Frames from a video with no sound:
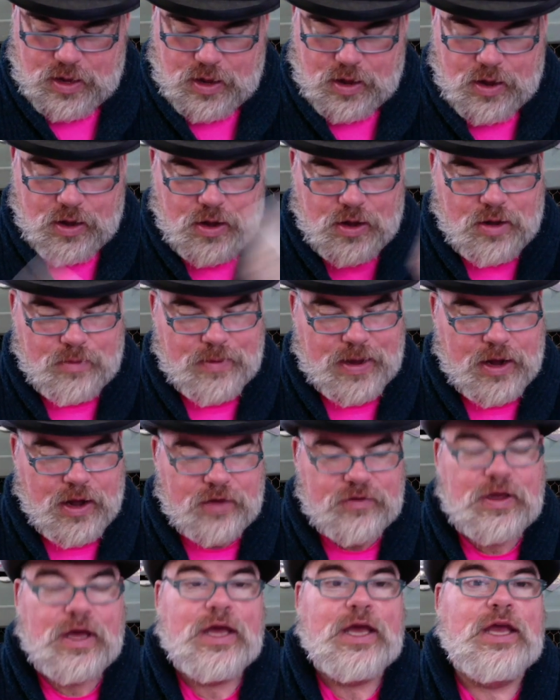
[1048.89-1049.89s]
Oh my
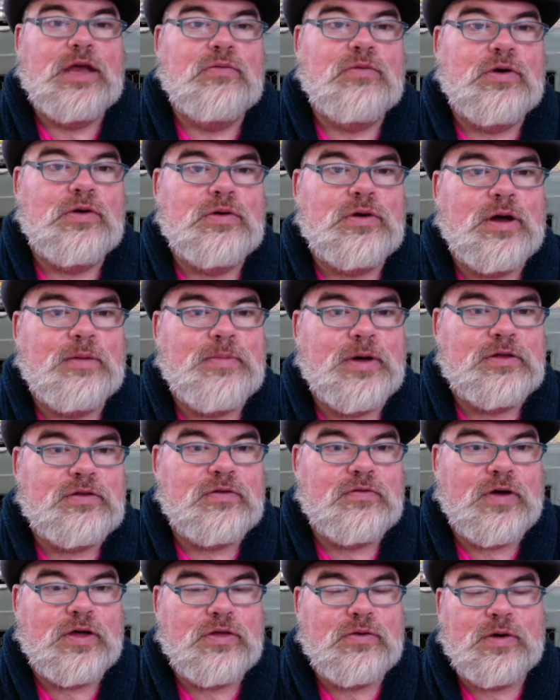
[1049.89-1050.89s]
gosh, he wrote a bunch
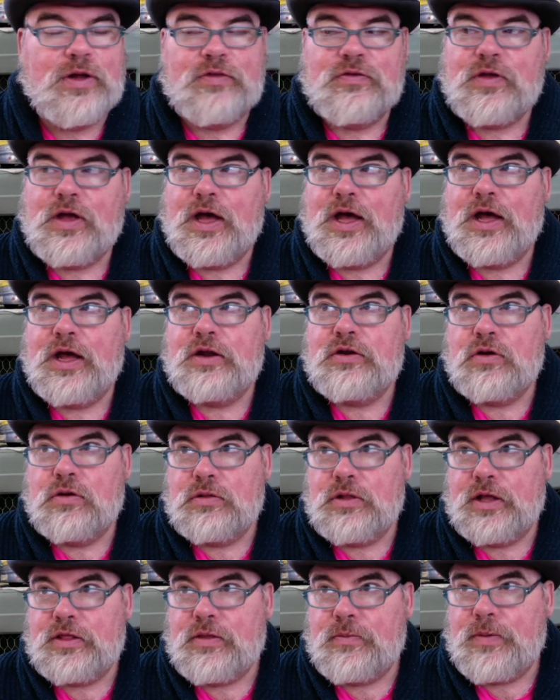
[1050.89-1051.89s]
of other ones. Uh,
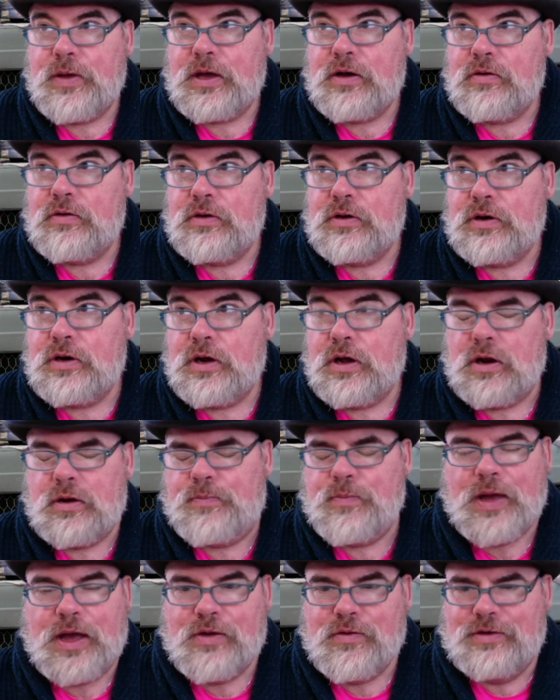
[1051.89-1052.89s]
don't let the penguin, uh,
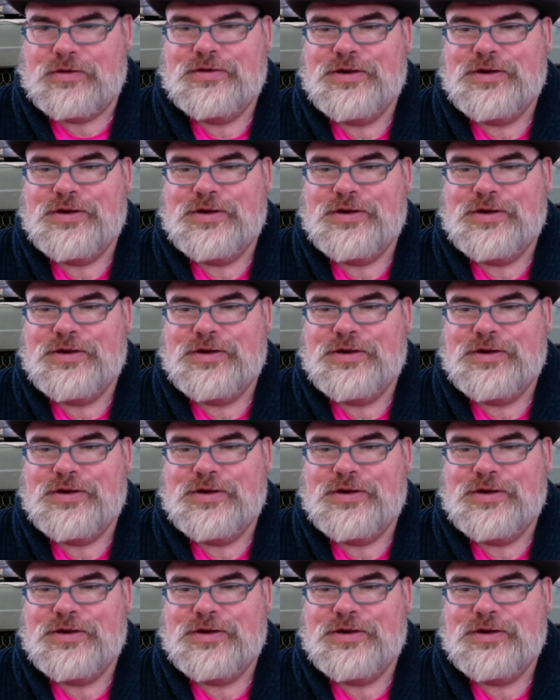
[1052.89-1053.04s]
penguin,